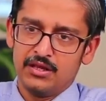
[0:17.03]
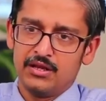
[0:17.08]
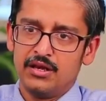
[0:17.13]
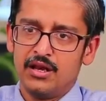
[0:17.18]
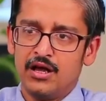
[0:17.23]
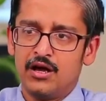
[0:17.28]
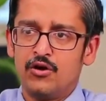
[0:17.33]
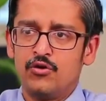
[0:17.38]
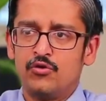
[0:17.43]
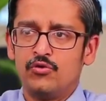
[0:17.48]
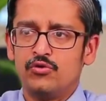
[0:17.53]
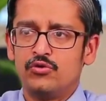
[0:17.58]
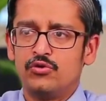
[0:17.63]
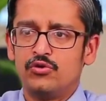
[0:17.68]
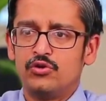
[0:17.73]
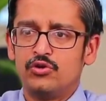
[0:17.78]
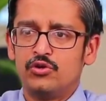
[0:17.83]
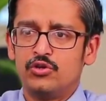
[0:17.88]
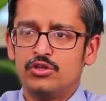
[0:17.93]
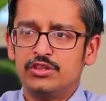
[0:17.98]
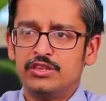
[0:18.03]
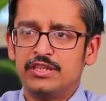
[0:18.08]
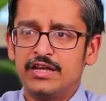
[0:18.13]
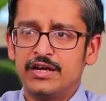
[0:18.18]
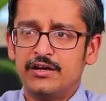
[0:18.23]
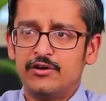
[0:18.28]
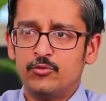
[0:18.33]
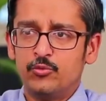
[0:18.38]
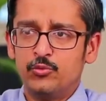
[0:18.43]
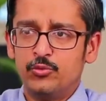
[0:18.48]
Now, the
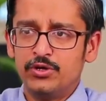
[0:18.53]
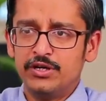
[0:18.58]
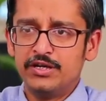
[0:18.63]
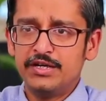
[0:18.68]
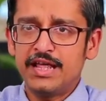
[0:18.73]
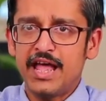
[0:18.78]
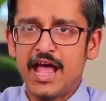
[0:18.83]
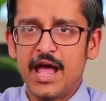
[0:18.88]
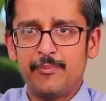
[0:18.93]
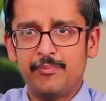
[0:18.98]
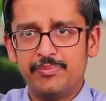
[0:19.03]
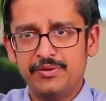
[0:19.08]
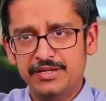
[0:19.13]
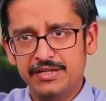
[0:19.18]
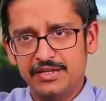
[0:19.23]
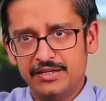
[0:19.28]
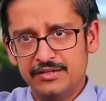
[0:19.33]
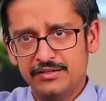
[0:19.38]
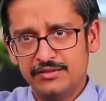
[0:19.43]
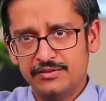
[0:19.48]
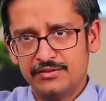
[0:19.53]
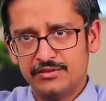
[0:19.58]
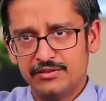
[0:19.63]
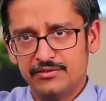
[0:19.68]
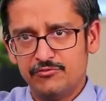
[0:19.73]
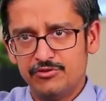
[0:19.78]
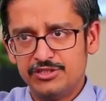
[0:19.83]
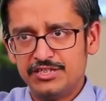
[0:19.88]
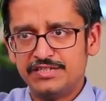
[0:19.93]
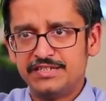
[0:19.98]
word apnea,
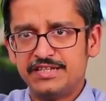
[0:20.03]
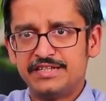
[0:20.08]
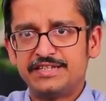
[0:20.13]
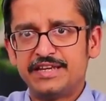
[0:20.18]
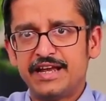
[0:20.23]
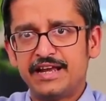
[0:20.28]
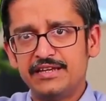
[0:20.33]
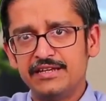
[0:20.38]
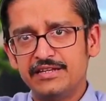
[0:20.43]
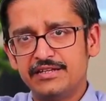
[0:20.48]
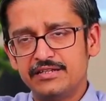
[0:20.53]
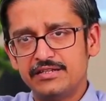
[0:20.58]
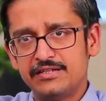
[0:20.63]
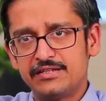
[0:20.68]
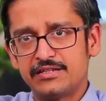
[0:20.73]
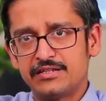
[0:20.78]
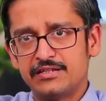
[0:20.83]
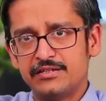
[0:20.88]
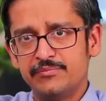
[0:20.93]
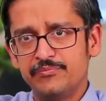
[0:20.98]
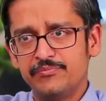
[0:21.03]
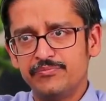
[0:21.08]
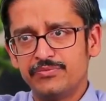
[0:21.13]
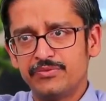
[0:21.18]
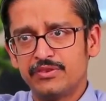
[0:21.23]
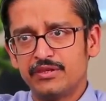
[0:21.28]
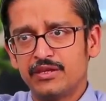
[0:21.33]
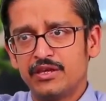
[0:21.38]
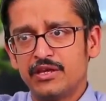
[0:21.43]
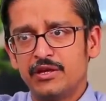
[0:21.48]
which is a technical term,
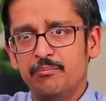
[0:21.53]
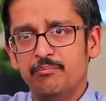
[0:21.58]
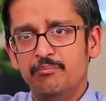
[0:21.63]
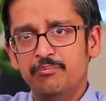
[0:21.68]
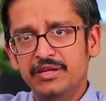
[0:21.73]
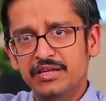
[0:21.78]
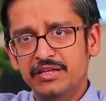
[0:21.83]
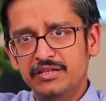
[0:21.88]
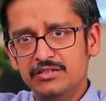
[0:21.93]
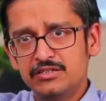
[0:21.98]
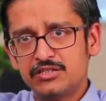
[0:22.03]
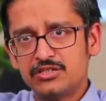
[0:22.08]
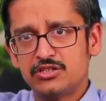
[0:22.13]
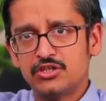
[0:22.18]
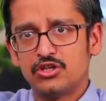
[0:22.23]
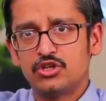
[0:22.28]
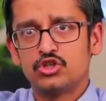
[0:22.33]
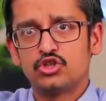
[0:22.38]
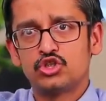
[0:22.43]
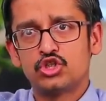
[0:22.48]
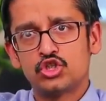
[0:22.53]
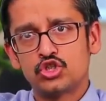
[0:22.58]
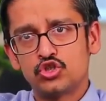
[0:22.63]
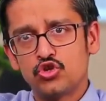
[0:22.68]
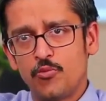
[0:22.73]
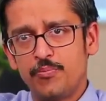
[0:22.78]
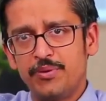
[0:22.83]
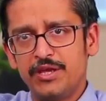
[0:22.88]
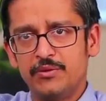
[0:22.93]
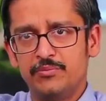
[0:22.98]
means
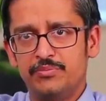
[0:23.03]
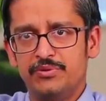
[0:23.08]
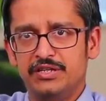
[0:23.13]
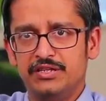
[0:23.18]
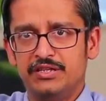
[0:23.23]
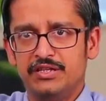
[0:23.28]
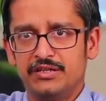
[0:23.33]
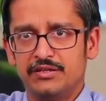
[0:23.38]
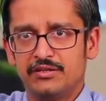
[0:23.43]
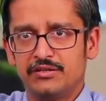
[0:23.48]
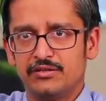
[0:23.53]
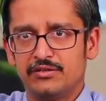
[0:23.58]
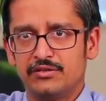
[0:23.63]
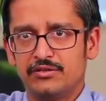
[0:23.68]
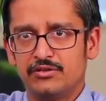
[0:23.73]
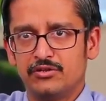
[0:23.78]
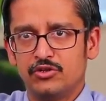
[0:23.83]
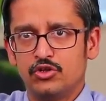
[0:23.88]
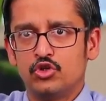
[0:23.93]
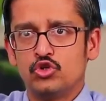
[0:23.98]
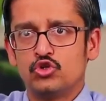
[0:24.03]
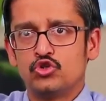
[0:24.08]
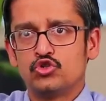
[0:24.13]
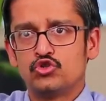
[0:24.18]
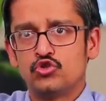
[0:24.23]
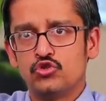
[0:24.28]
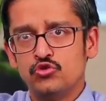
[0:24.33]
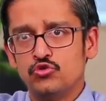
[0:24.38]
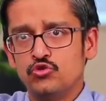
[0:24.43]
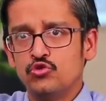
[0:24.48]
stopping breathing.
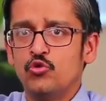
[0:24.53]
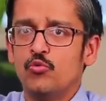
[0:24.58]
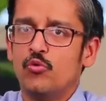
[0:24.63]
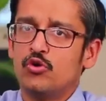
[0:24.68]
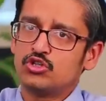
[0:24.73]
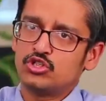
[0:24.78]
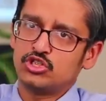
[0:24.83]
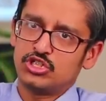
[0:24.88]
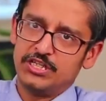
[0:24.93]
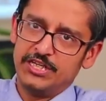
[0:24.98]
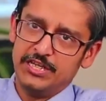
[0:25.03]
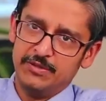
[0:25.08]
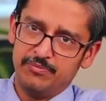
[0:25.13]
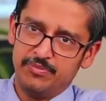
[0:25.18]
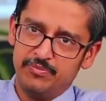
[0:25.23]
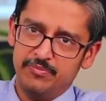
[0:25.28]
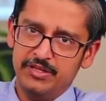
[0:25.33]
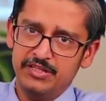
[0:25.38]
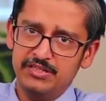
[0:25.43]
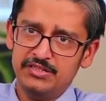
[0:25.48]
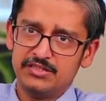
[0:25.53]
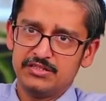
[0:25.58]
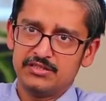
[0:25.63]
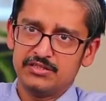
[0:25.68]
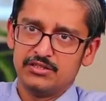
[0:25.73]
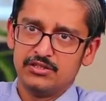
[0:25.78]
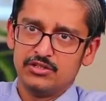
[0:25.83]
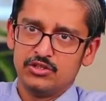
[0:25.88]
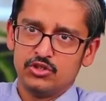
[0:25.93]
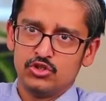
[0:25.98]
So you know what sleep
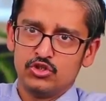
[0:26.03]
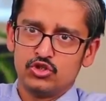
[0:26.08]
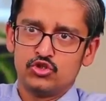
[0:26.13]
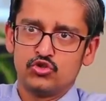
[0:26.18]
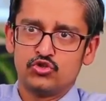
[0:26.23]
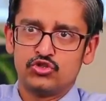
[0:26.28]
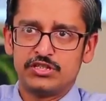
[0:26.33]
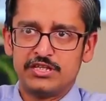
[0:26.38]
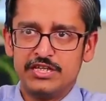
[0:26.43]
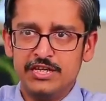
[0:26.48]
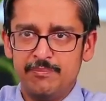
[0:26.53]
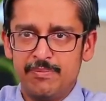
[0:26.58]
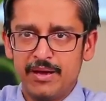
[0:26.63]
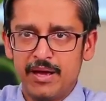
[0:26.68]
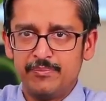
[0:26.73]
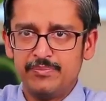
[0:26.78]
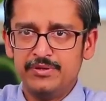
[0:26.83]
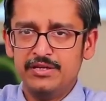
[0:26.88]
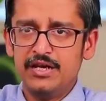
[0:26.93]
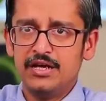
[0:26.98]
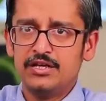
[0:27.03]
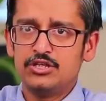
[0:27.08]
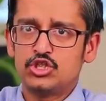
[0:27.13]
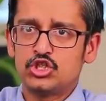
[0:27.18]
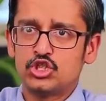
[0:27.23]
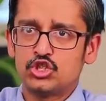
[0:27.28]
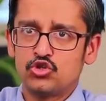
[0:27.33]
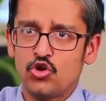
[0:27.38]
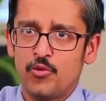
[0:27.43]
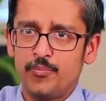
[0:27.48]
means. So sleep apnea is
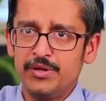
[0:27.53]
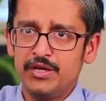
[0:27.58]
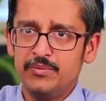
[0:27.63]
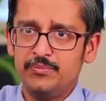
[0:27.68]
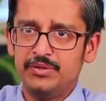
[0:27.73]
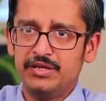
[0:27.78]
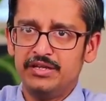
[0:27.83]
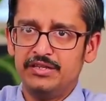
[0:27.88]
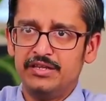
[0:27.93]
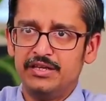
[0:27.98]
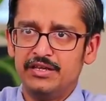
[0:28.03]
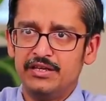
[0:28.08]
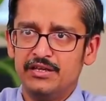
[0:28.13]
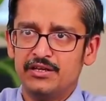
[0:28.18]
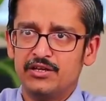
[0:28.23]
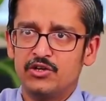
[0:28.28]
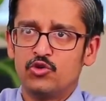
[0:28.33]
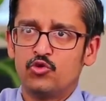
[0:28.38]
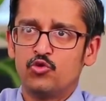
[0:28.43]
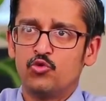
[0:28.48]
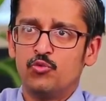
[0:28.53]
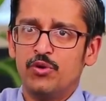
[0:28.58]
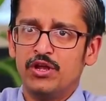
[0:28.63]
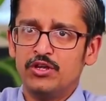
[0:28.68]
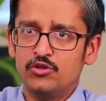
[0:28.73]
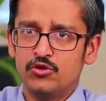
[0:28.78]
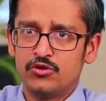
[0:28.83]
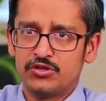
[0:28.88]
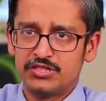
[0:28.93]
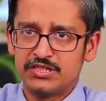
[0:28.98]
stopping breathing
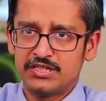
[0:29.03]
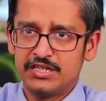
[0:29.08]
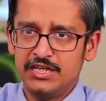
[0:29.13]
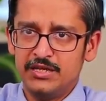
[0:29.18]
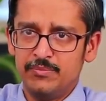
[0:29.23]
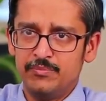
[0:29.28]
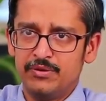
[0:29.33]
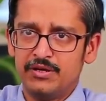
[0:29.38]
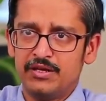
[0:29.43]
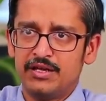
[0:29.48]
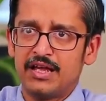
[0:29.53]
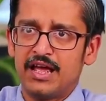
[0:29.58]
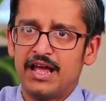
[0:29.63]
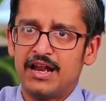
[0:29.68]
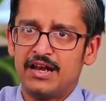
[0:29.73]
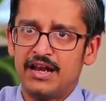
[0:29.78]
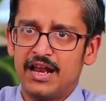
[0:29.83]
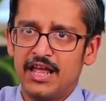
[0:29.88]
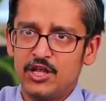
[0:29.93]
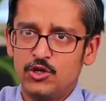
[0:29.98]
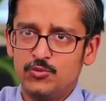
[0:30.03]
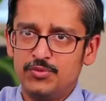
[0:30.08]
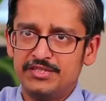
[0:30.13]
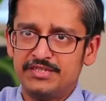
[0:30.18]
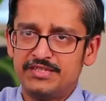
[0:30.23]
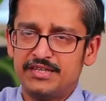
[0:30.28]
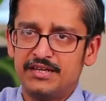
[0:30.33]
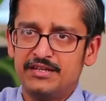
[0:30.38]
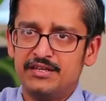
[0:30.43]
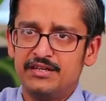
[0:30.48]
when you're asleep, and like we
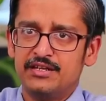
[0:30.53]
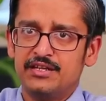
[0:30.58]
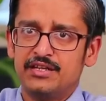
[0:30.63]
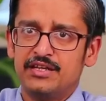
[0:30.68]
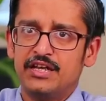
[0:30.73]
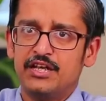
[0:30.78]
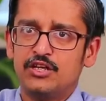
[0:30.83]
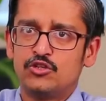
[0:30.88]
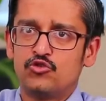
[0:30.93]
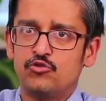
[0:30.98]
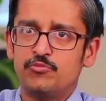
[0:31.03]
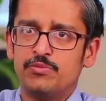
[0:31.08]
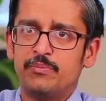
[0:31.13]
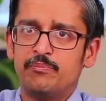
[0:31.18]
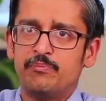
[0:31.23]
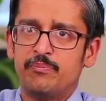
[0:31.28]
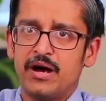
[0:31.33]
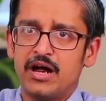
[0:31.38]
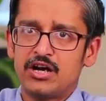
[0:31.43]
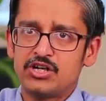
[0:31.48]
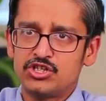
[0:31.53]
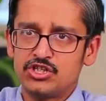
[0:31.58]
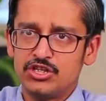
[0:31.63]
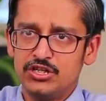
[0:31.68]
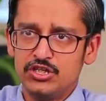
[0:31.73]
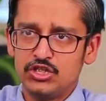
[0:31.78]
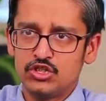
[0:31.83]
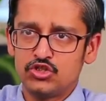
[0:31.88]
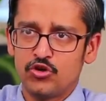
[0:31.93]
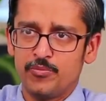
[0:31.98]
said, it could be
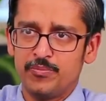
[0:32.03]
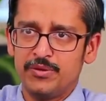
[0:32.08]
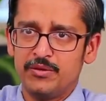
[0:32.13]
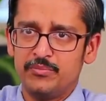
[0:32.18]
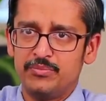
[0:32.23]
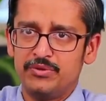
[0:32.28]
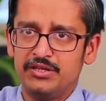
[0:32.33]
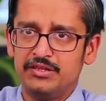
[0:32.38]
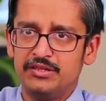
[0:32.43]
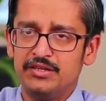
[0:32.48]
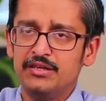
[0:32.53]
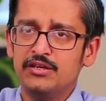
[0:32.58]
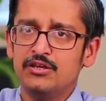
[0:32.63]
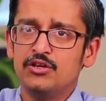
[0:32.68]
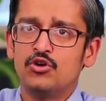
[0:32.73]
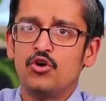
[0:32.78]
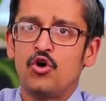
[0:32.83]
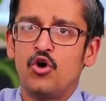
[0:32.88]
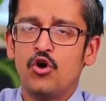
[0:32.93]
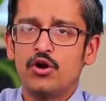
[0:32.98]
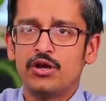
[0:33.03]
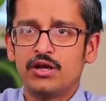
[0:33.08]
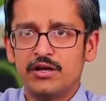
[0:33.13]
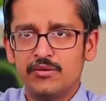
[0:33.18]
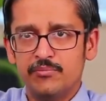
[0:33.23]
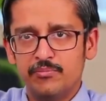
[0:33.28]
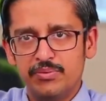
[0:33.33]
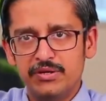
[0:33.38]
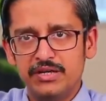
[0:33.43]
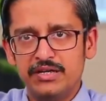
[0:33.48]
partially stopping breathing or
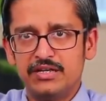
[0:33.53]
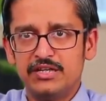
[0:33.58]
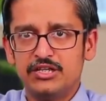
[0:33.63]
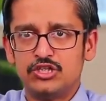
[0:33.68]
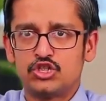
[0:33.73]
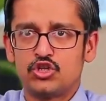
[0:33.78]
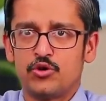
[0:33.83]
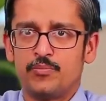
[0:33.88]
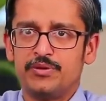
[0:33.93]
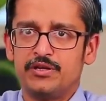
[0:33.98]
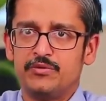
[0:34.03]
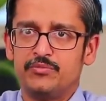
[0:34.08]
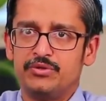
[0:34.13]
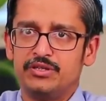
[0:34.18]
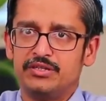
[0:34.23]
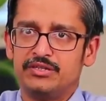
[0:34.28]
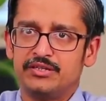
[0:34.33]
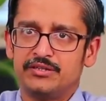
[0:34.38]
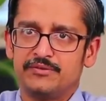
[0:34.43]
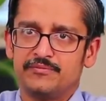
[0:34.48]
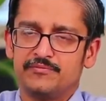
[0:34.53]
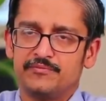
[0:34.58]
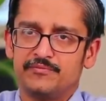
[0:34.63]
completely stopping breathing.